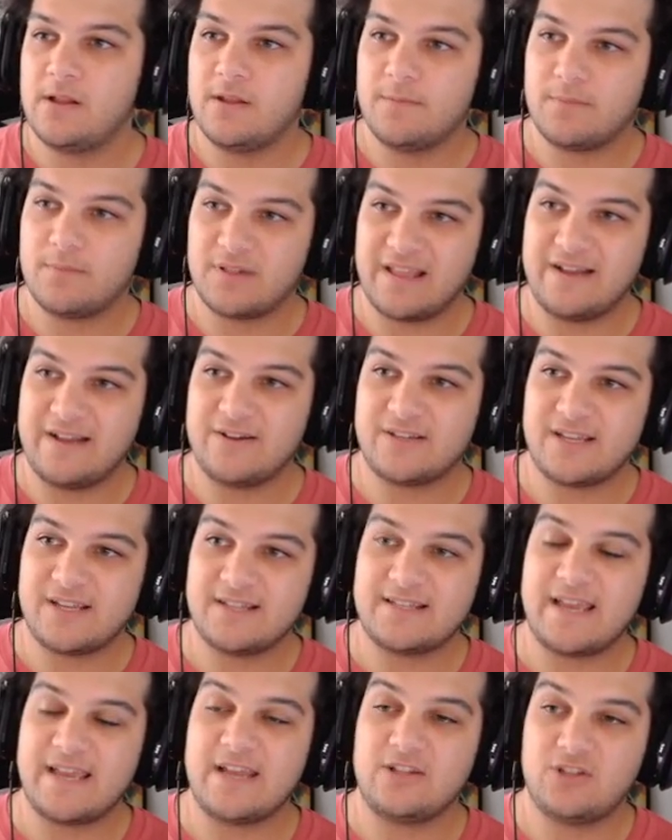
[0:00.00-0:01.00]
Players can
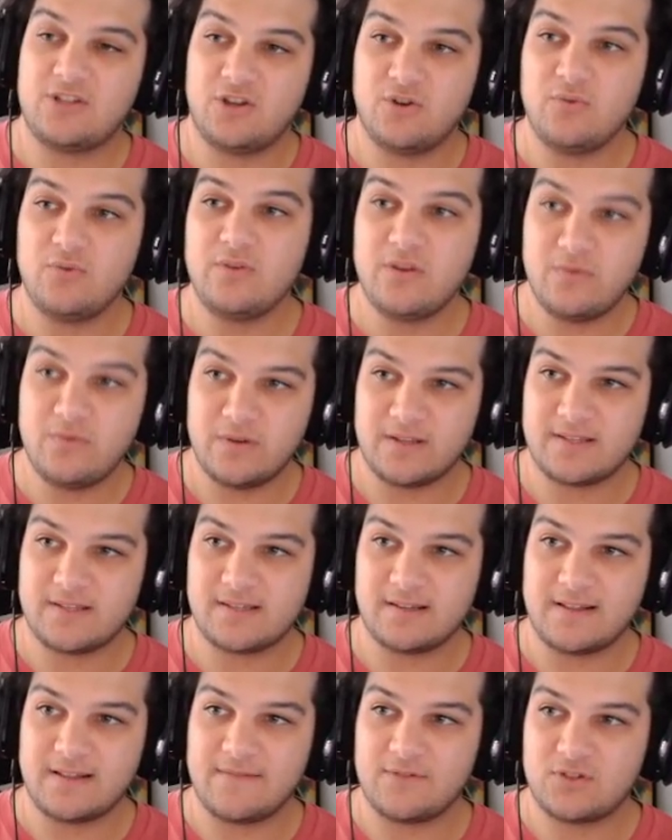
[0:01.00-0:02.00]
take 2 units
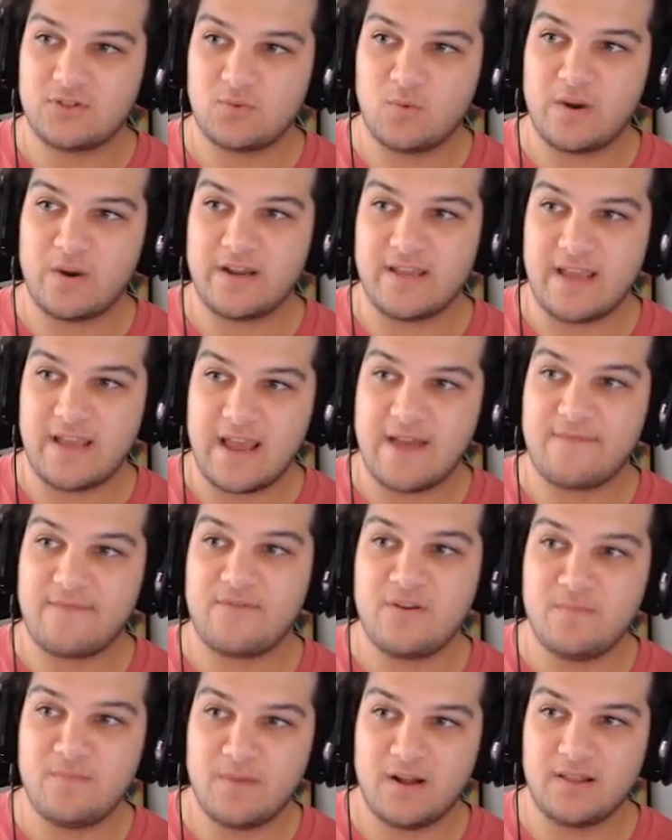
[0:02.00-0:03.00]
to level 20
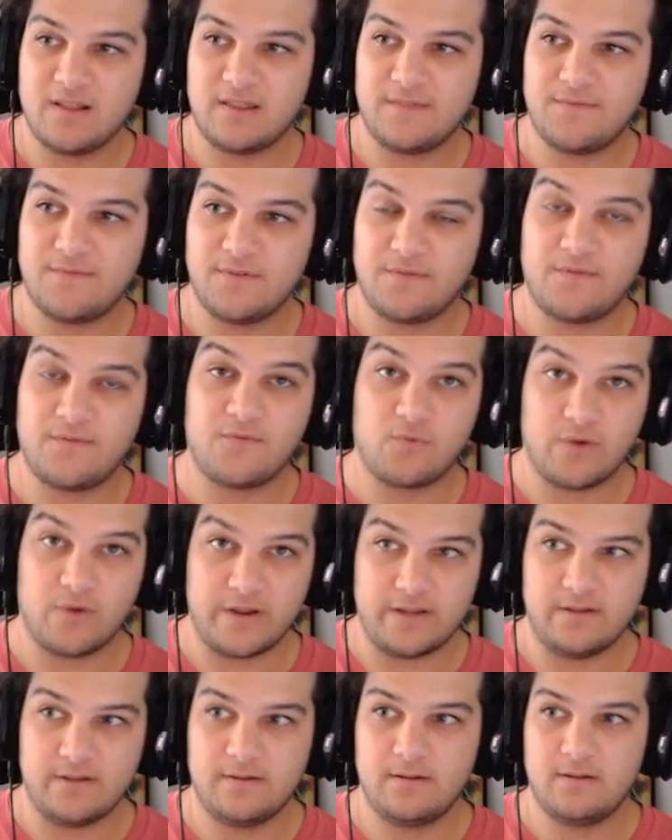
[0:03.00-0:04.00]
every month for free.